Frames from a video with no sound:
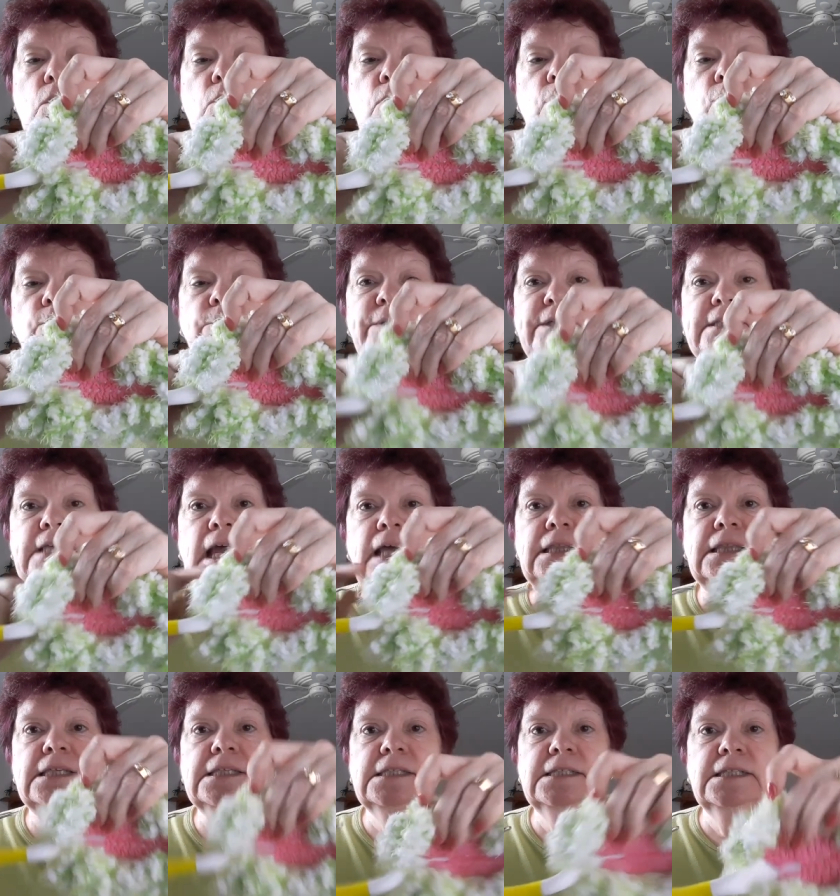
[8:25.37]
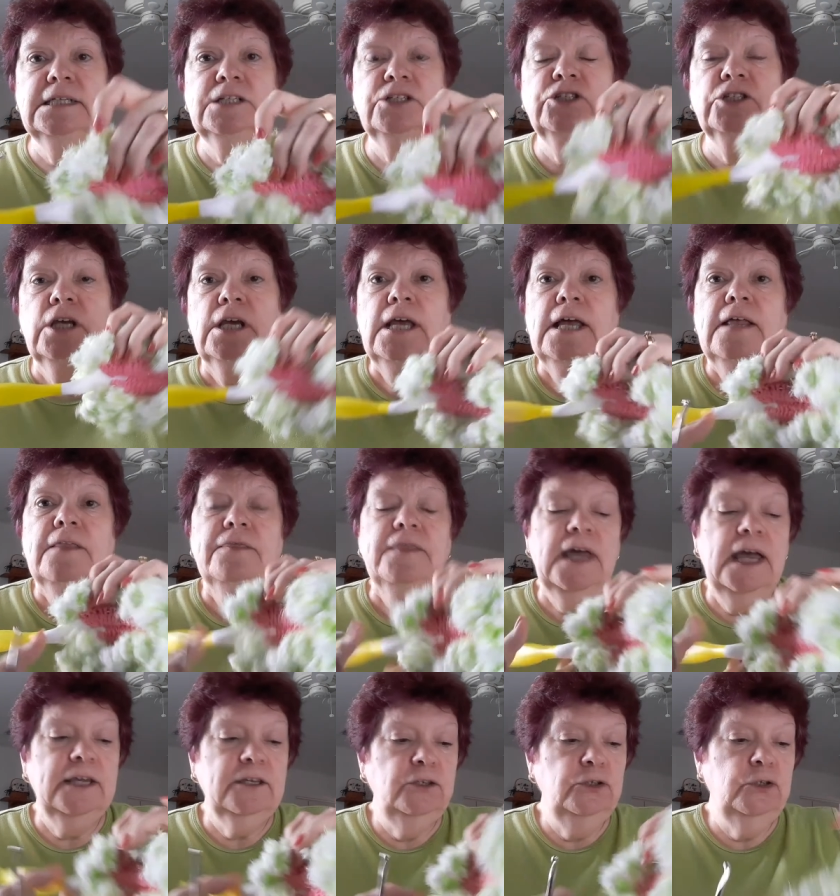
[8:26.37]
or beside the stitch,
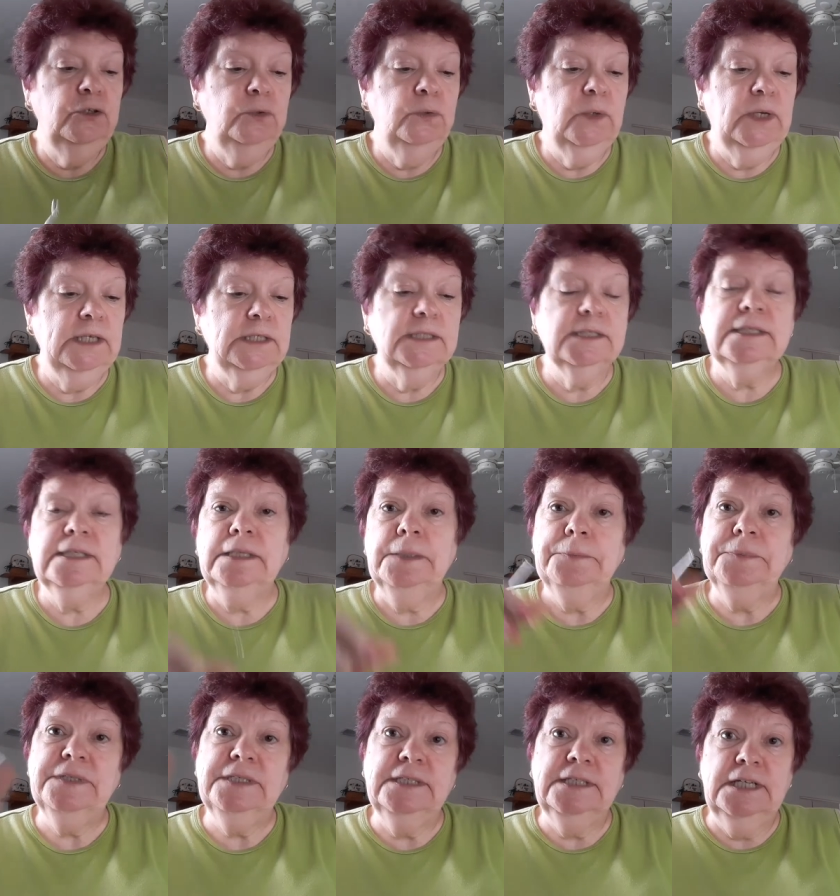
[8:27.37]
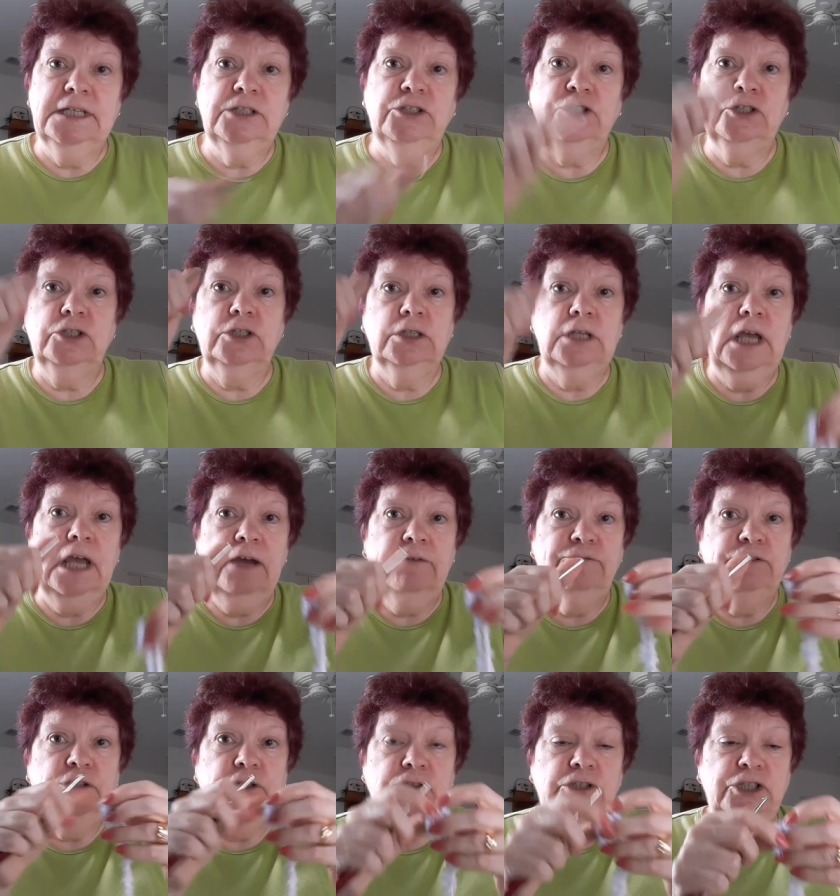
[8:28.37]
that you can slip stitch
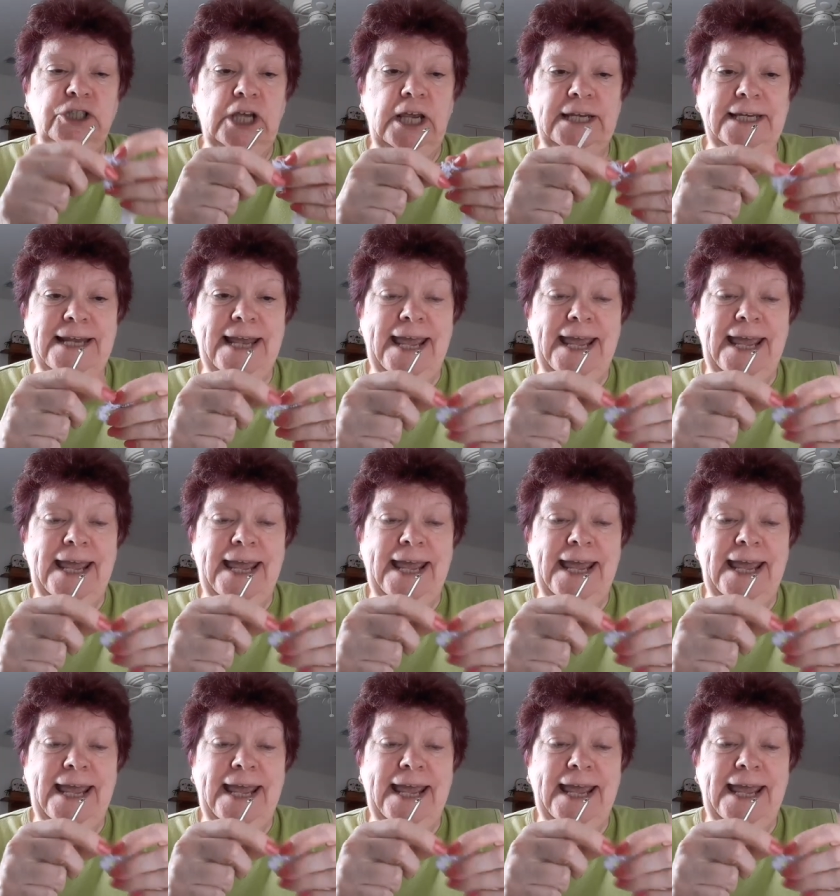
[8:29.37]
after you chain